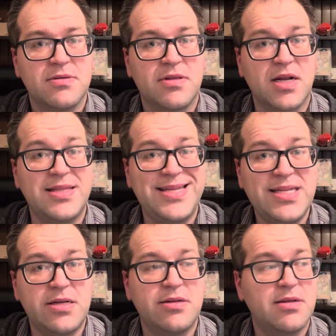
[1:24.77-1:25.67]
that I
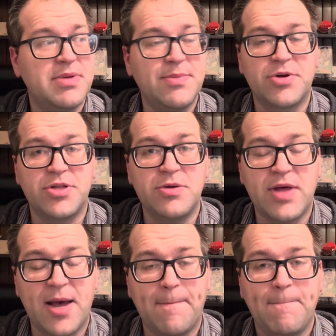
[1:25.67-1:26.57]
needed to be able to do
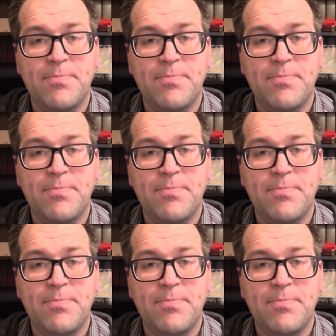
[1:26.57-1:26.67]
that.